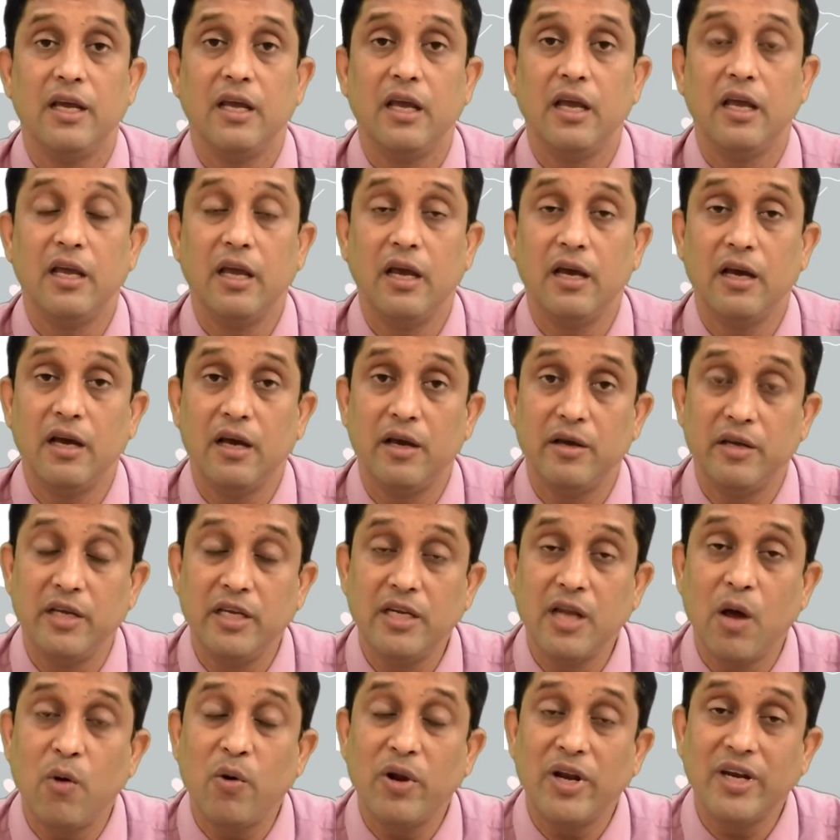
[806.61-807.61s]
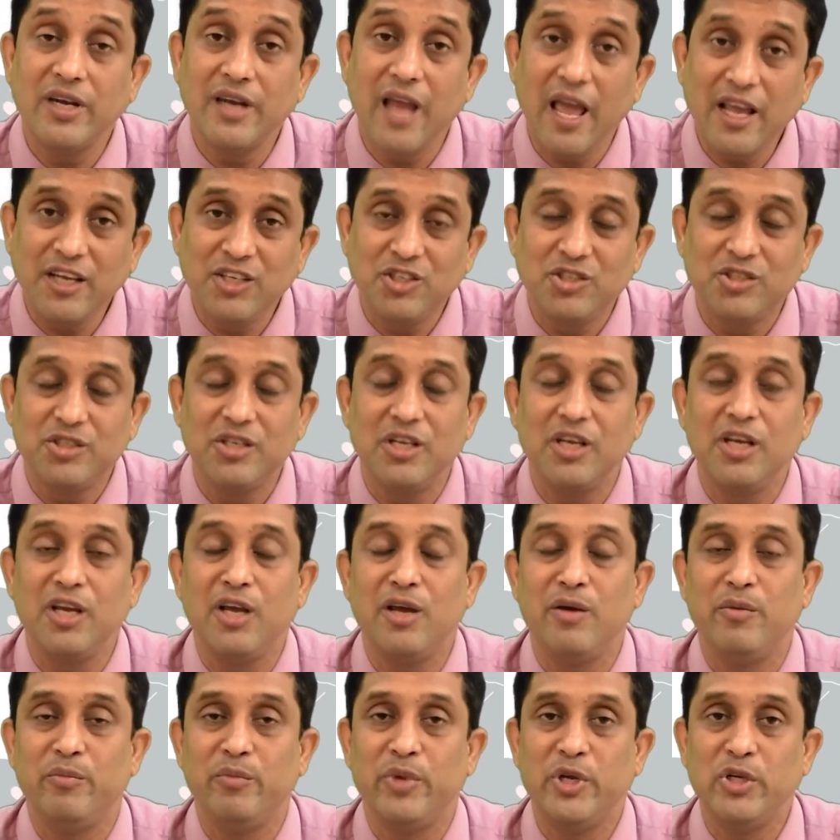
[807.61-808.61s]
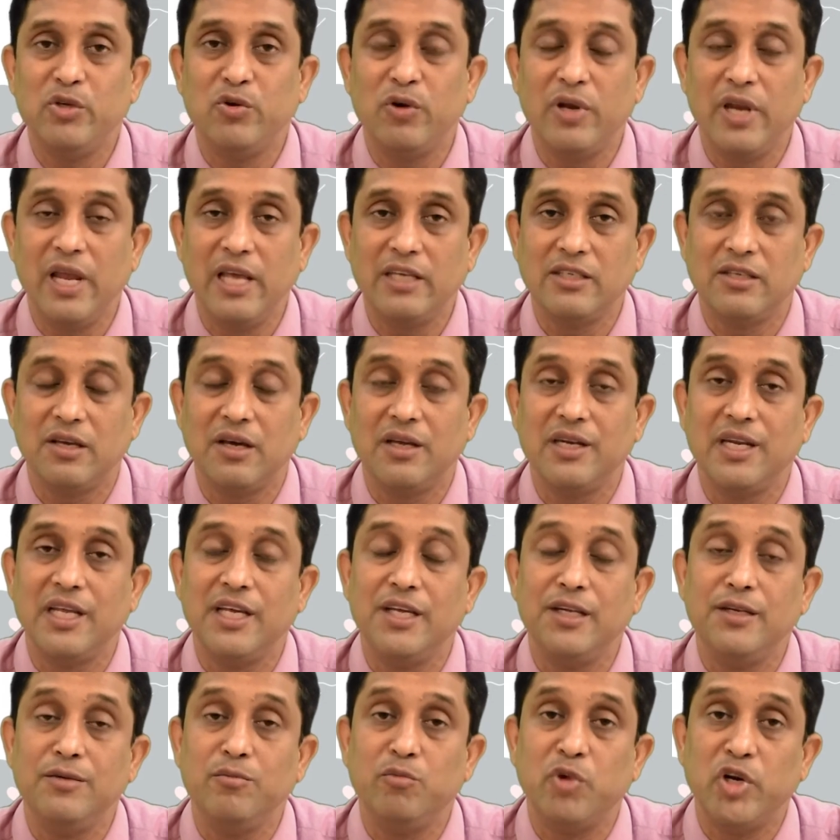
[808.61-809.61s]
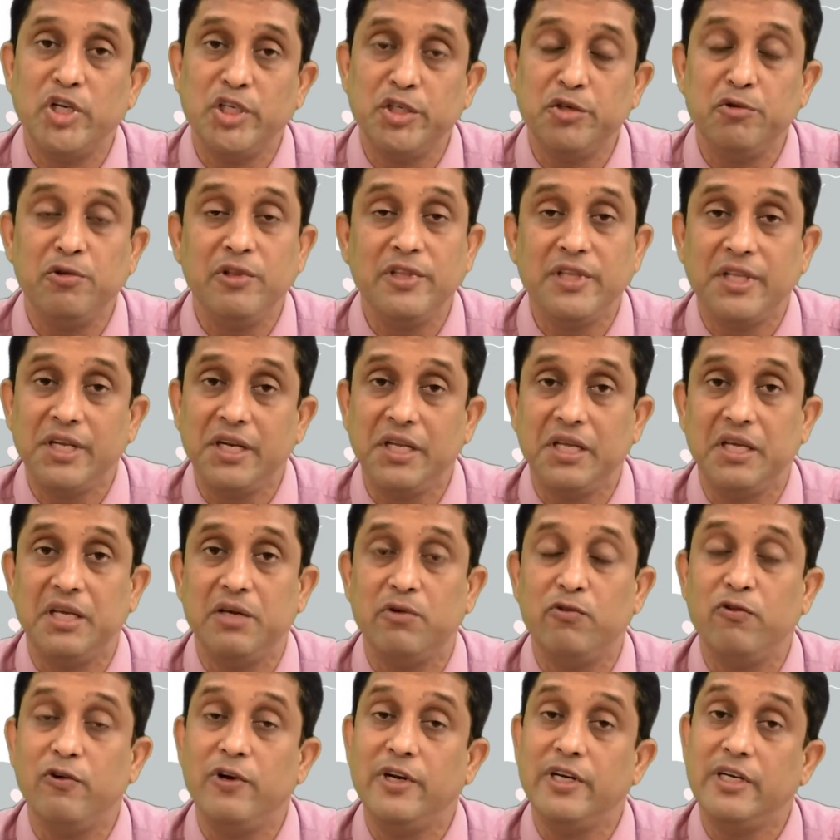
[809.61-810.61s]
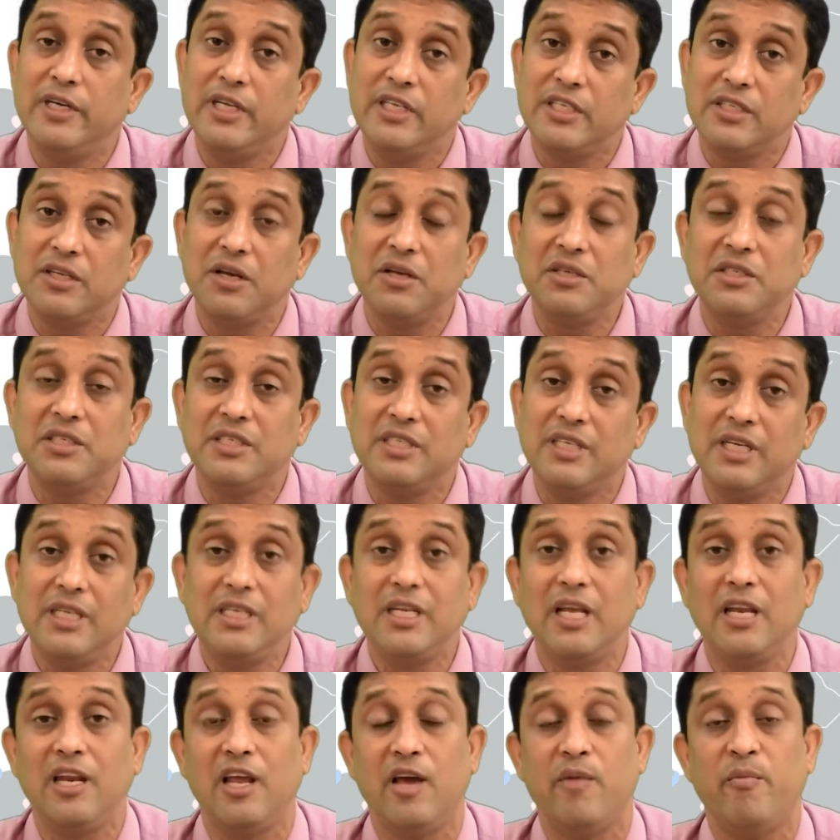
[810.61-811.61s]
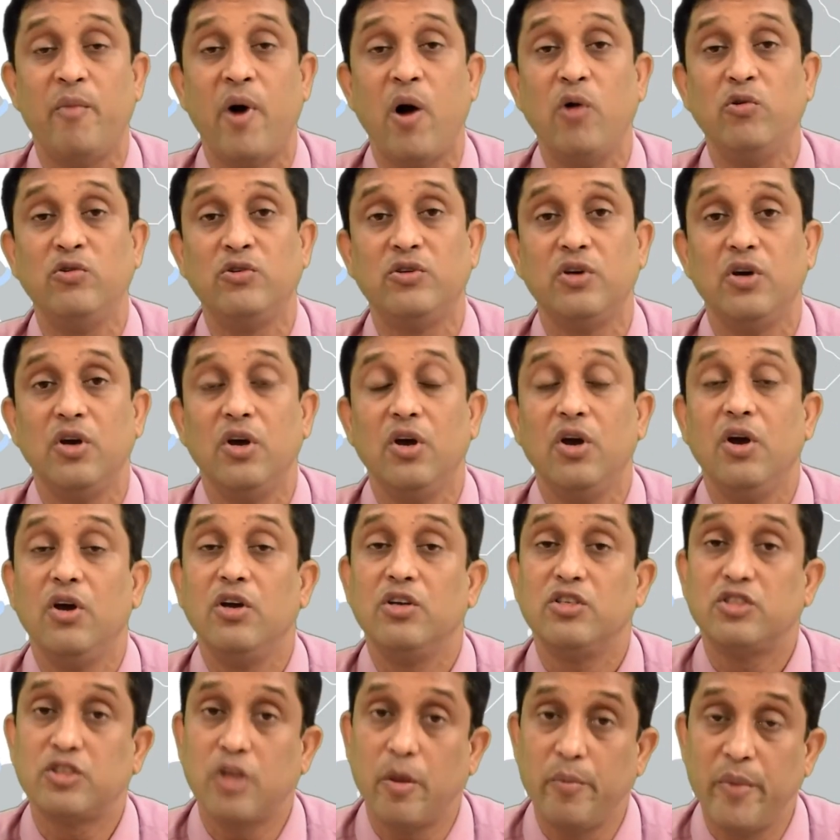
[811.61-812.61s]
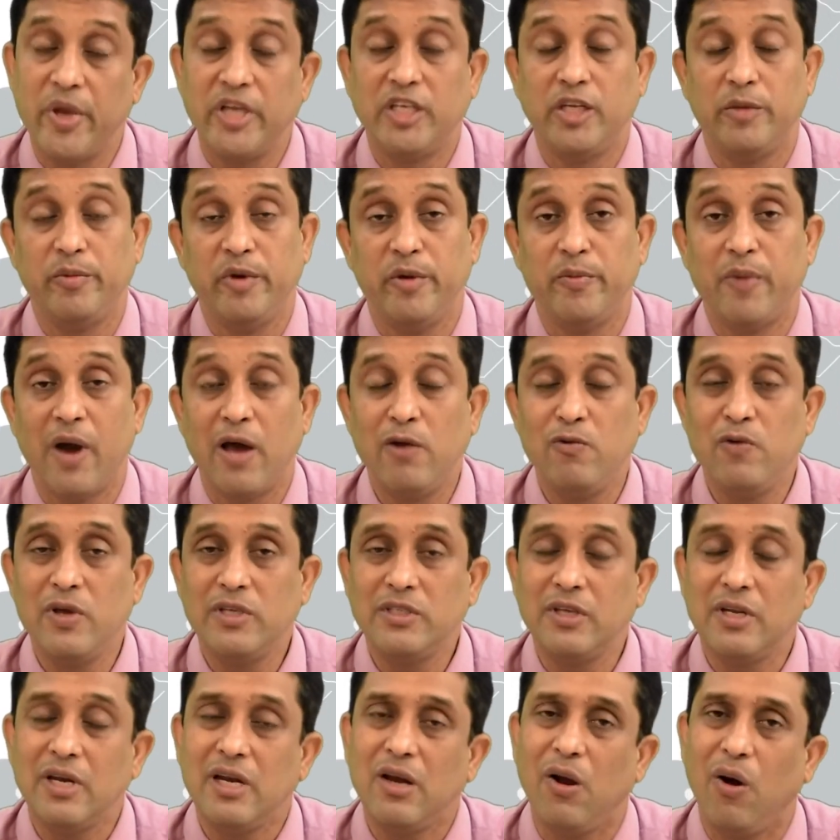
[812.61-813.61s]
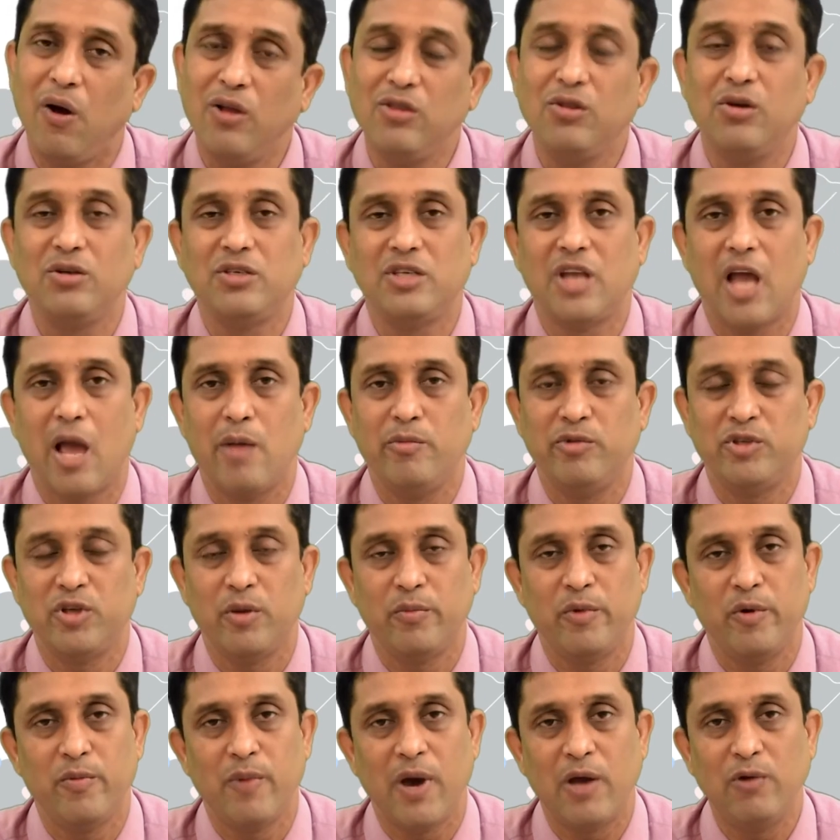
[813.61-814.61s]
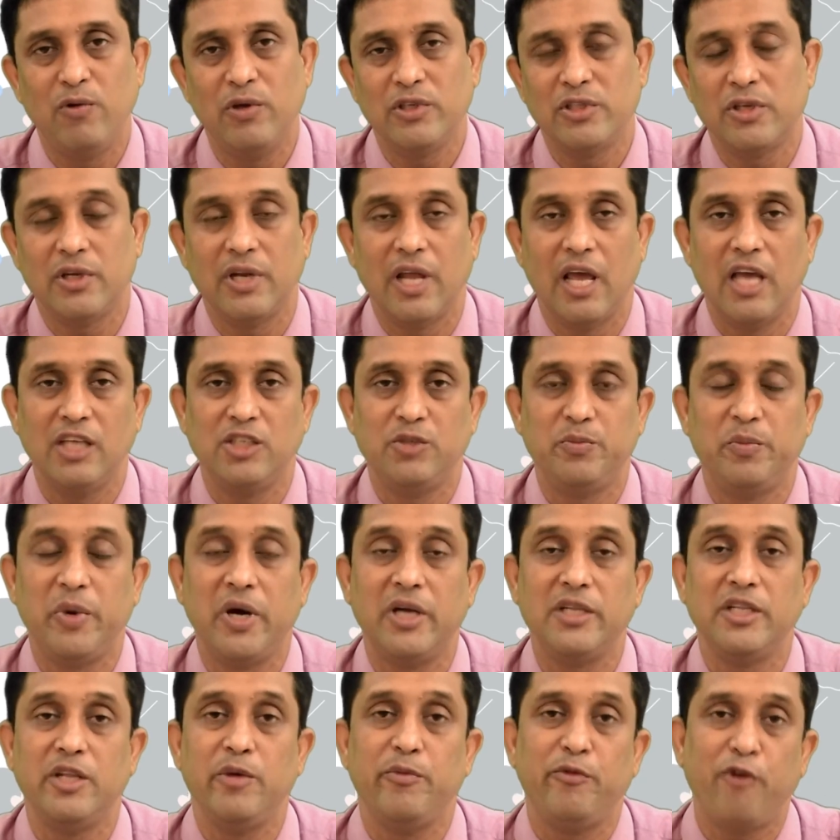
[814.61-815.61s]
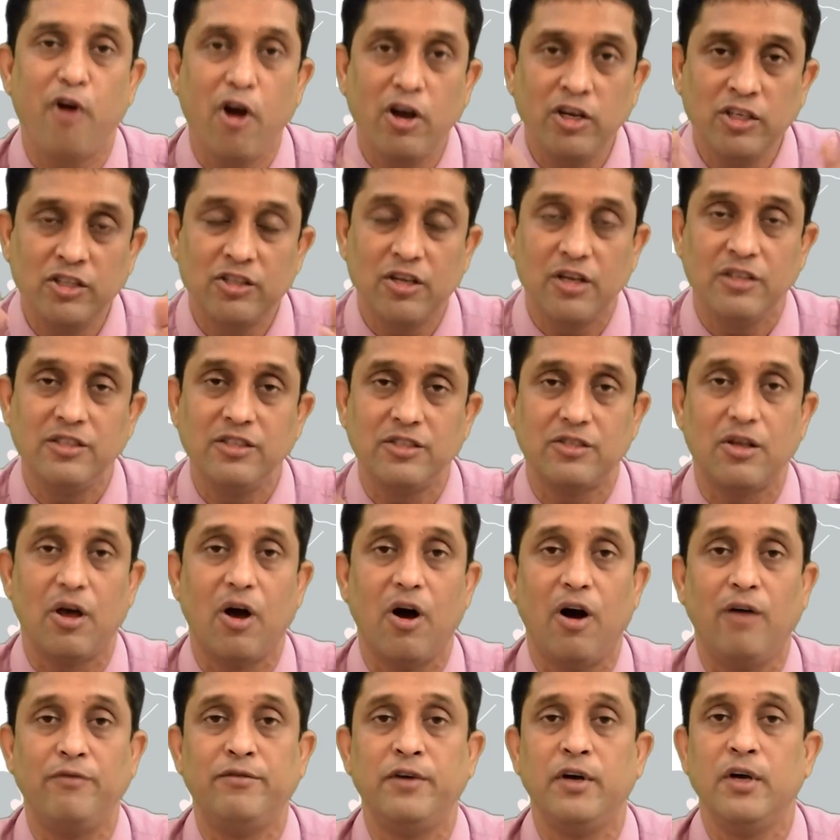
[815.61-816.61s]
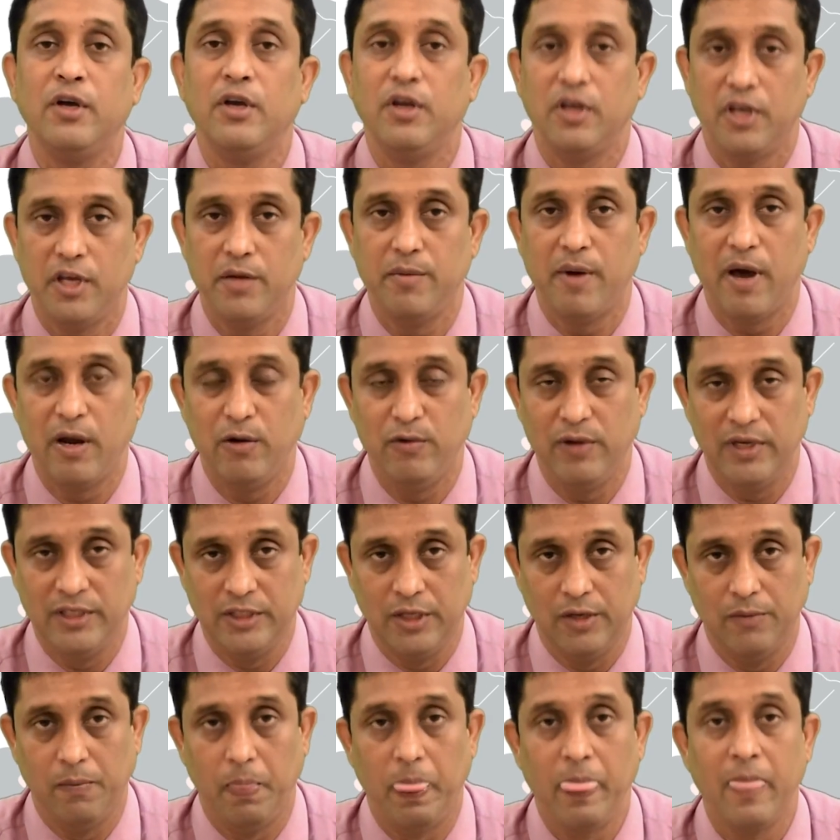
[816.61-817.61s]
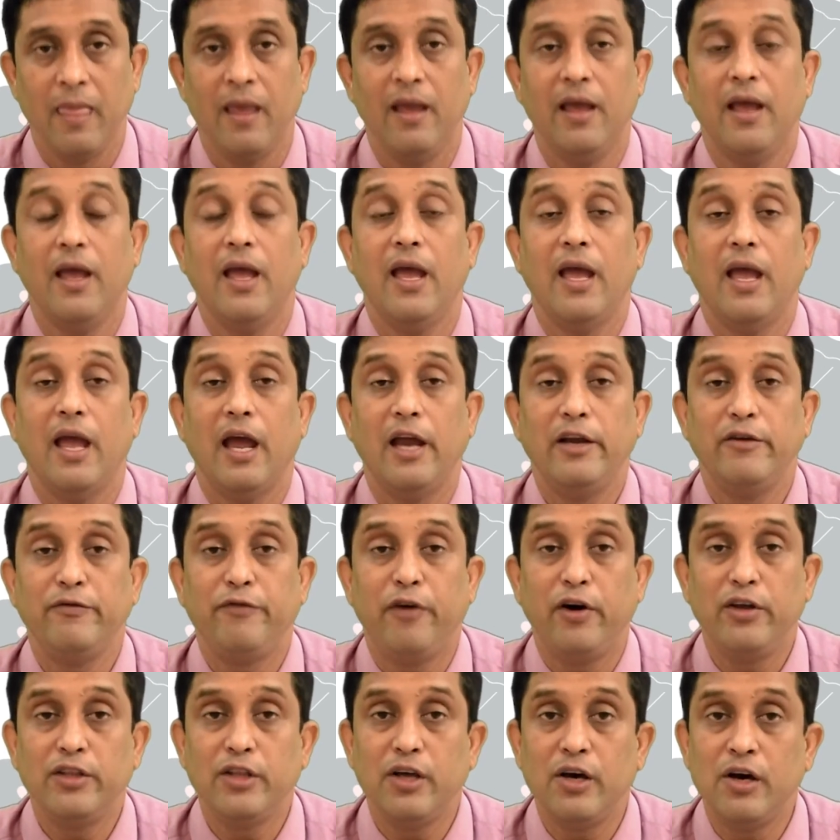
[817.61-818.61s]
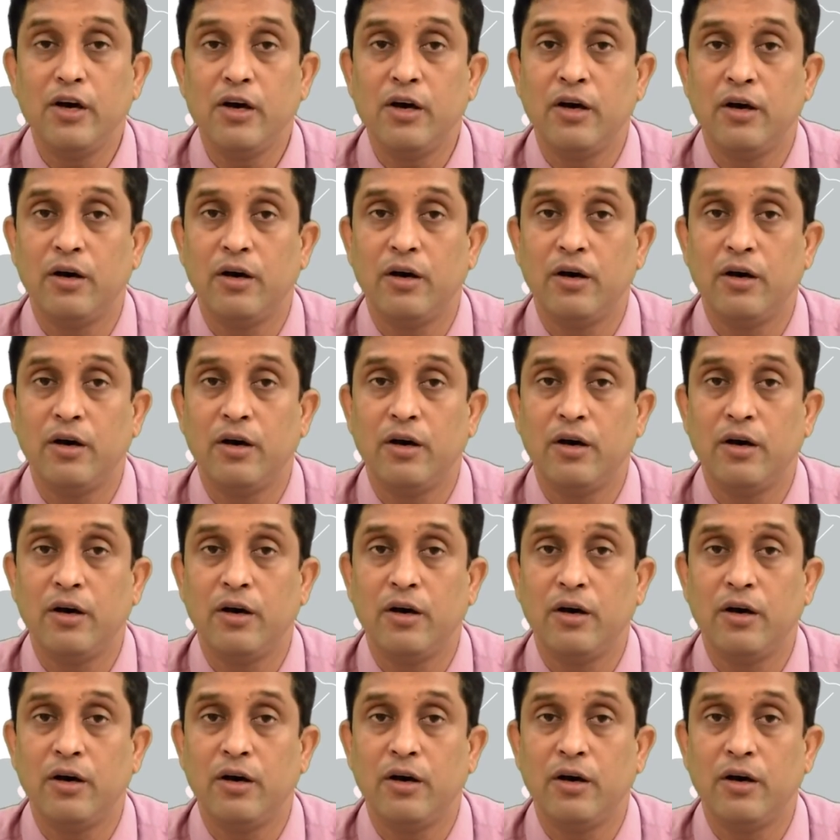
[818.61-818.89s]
in our next video lesson in module 3, we will discuss detail about summative evaluation and other types of evaluation as per the functions of evaluation. And further